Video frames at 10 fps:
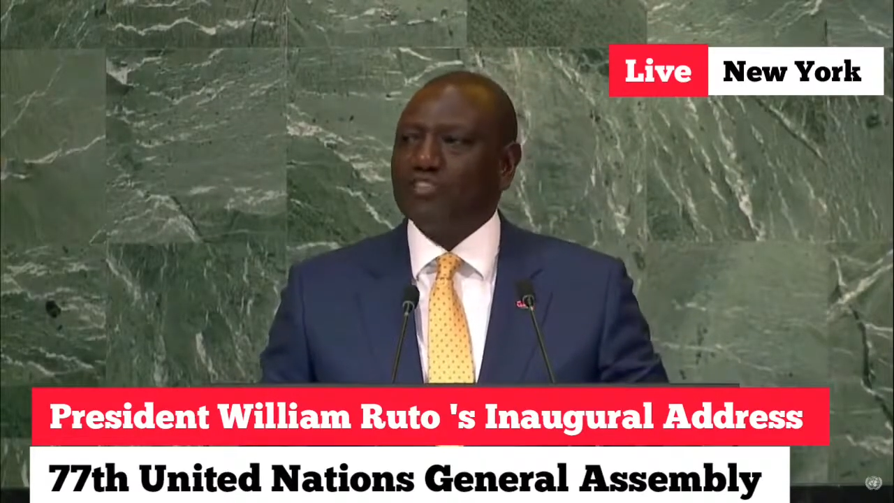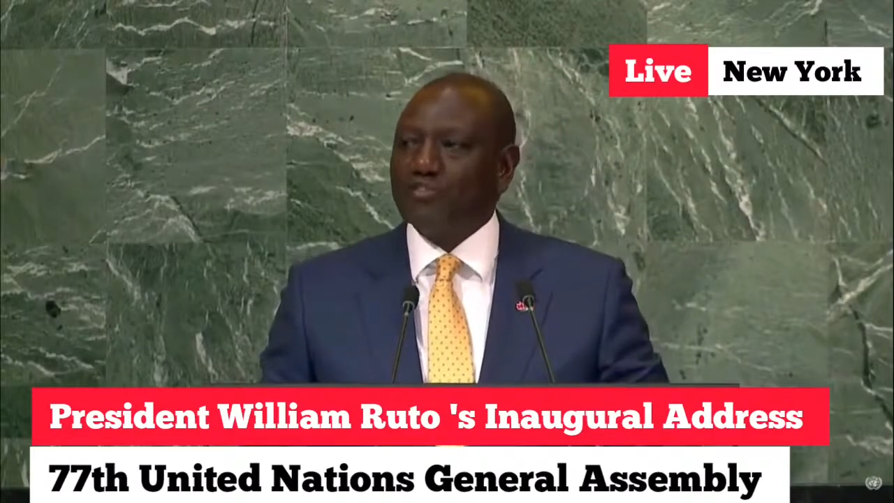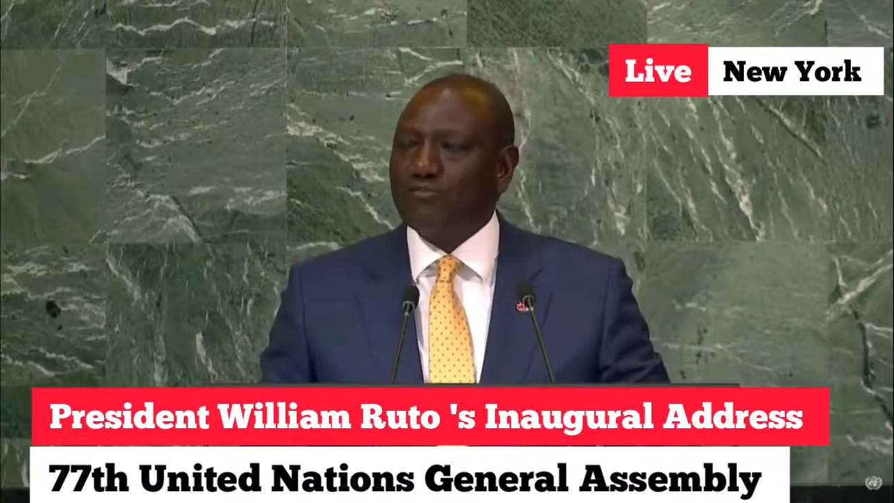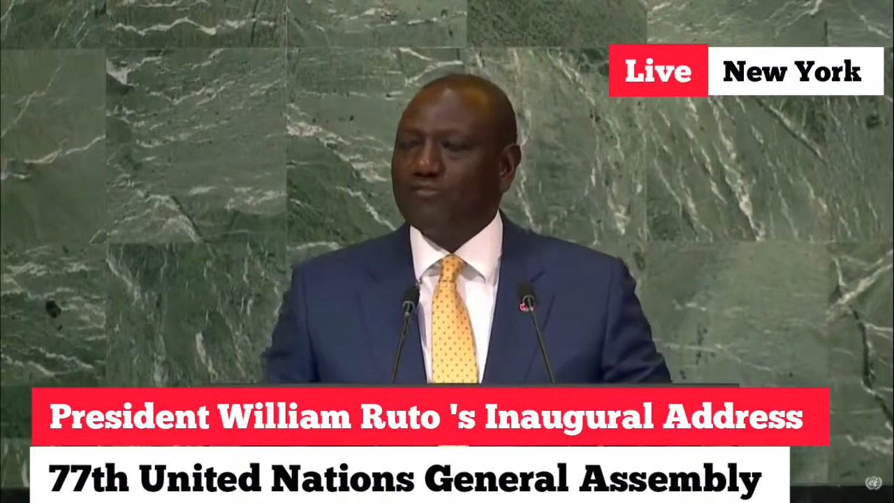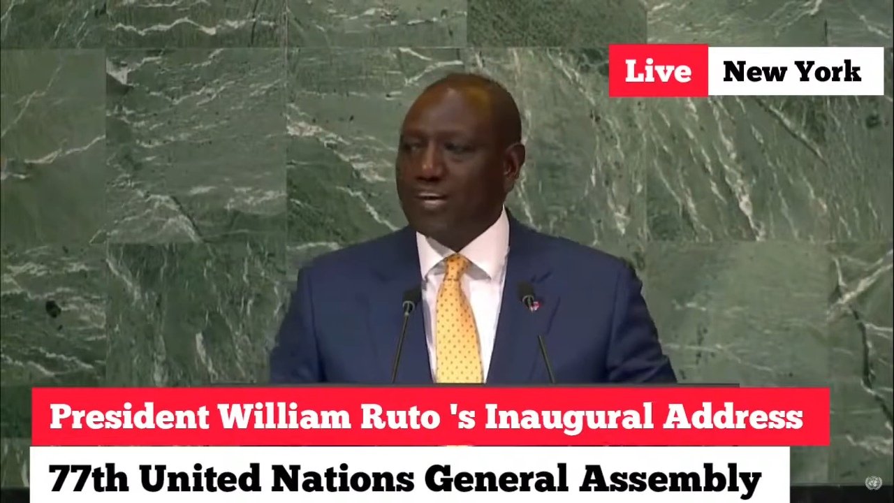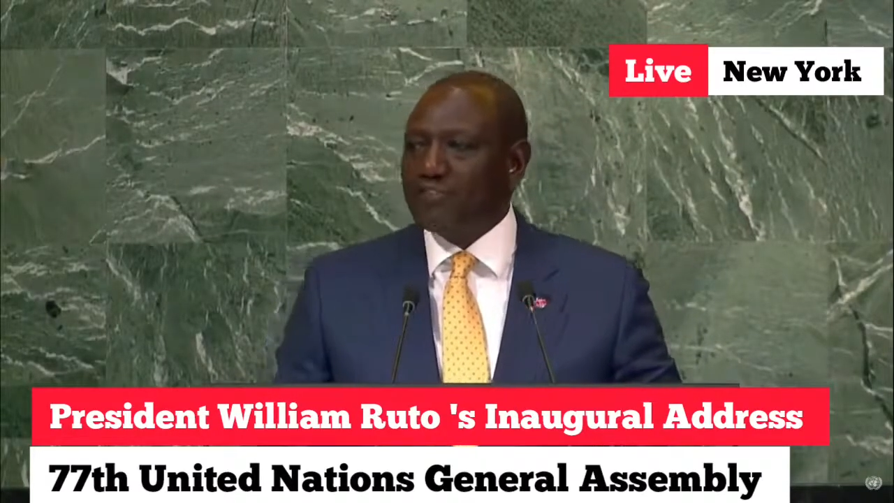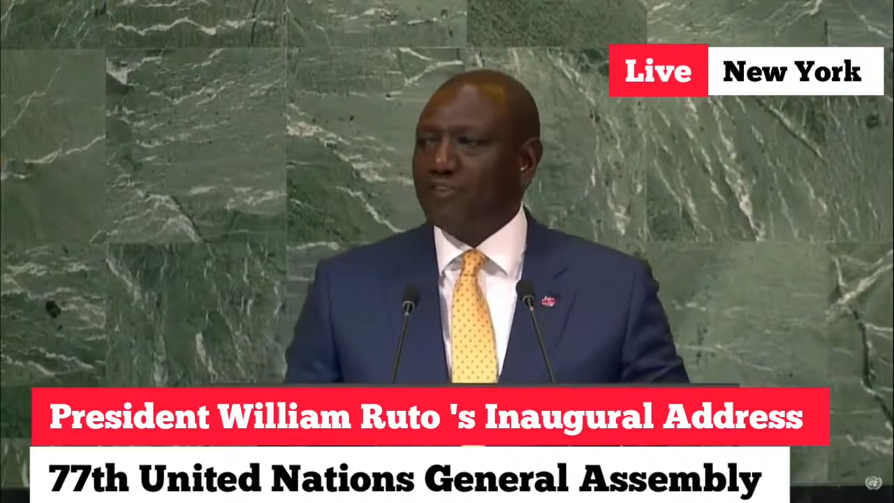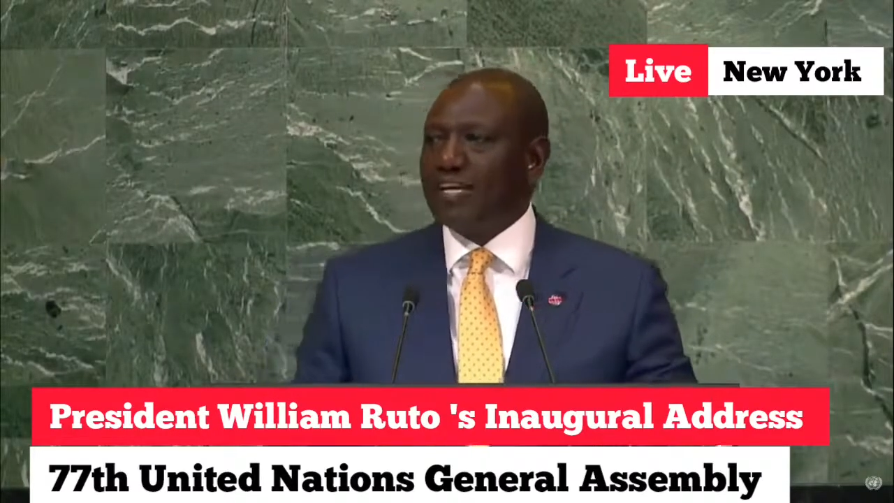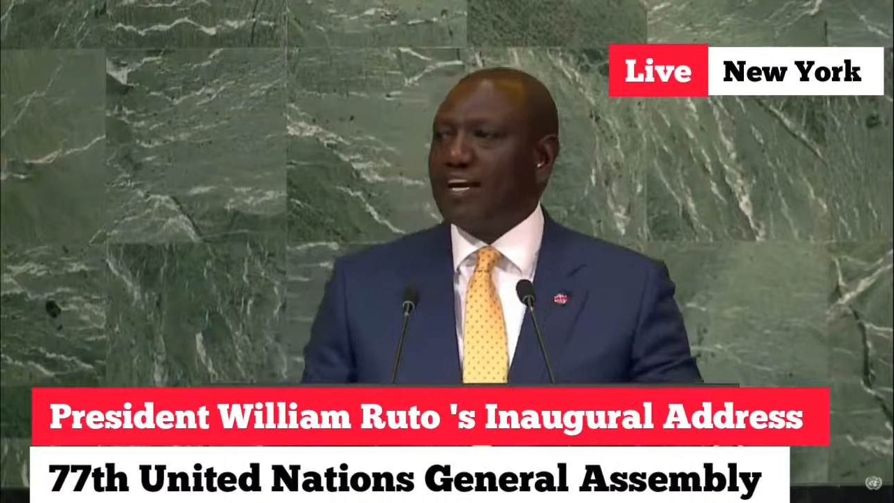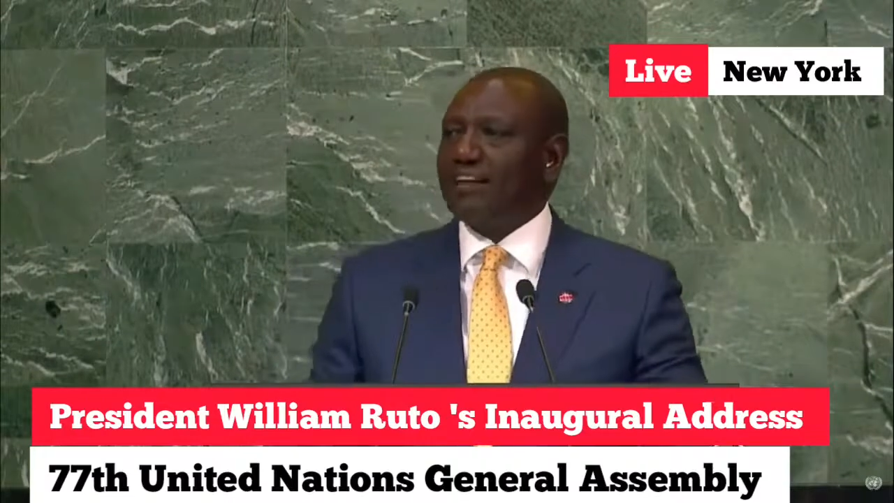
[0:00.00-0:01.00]
to
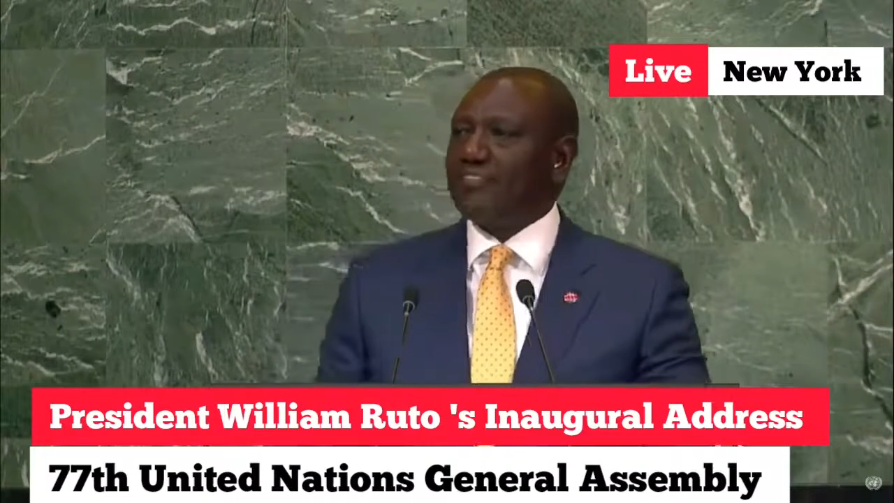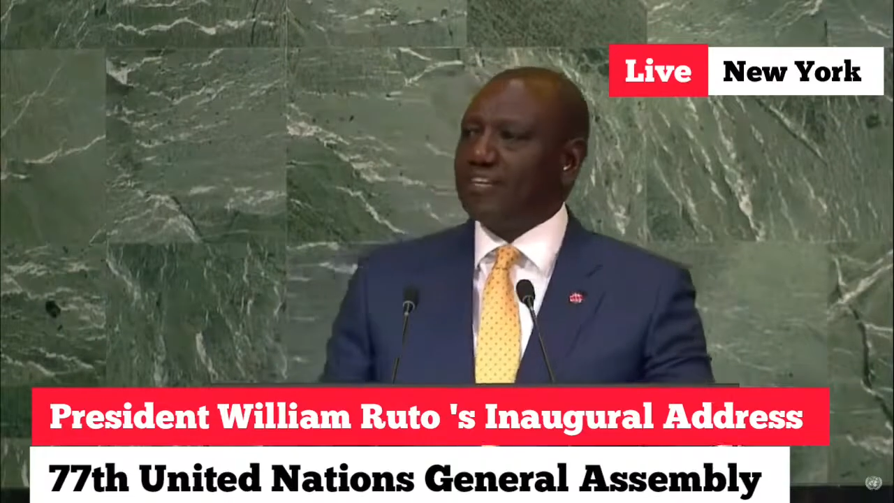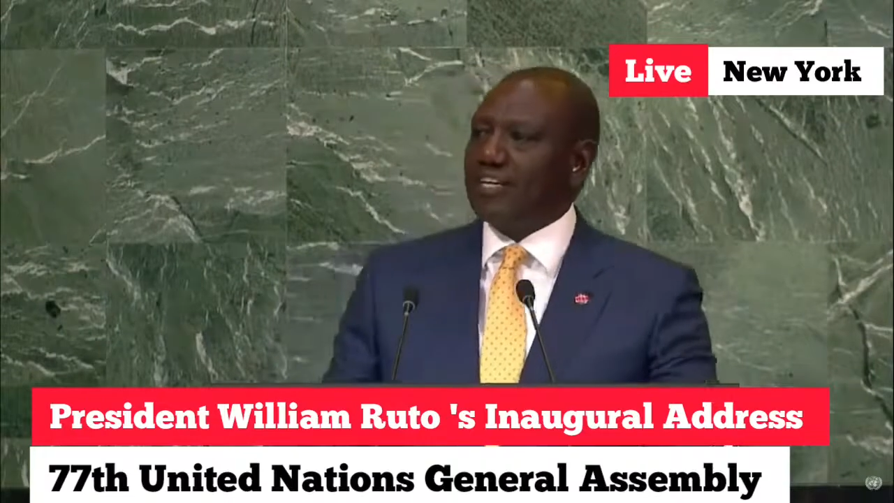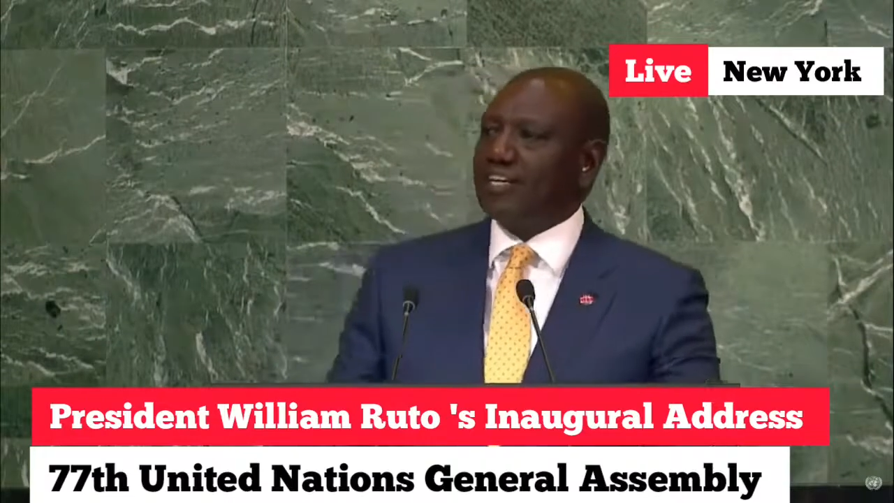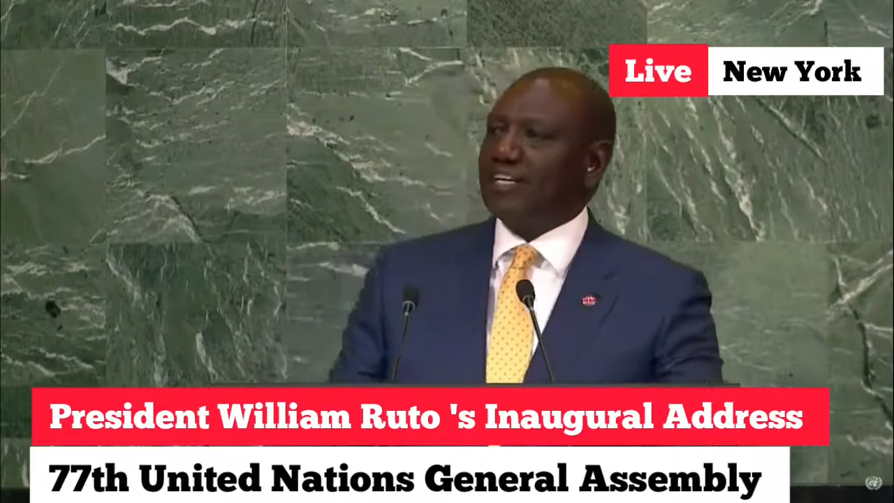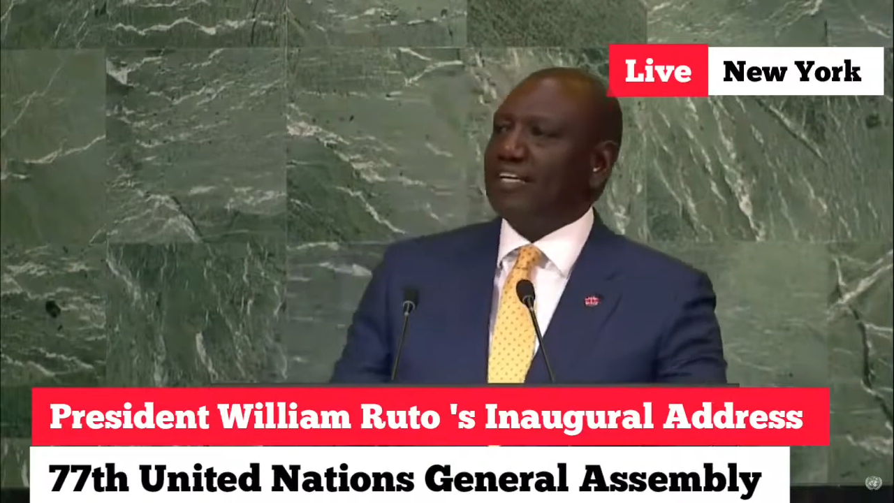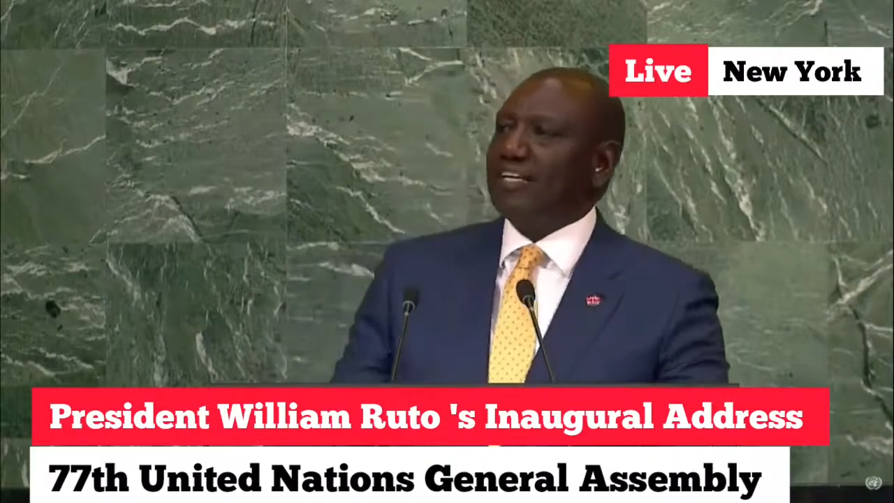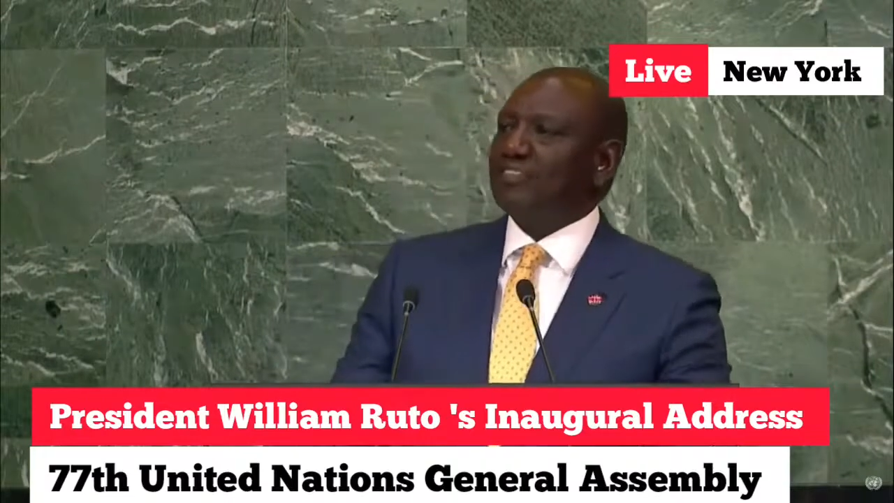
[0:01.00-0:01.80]
faithfully adhere